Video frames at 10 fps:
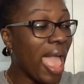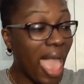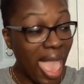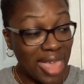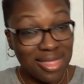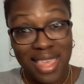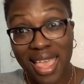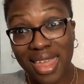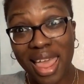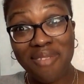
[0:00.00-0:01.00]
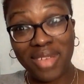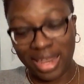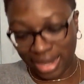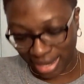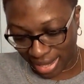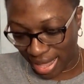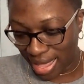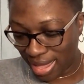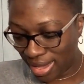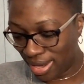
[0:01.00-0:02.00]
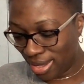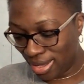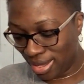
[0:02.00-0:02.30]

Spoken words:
And then I made it again